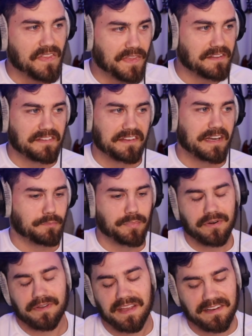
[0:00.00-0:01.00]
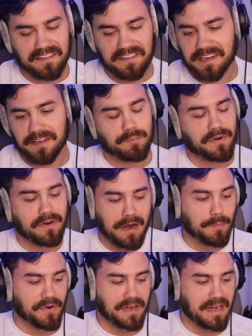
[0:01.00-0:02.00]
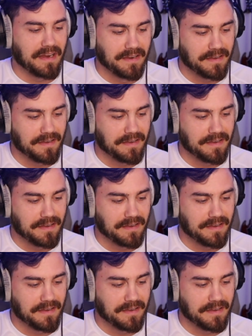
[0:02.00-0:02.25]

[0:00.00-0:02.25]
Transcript: That is not a property.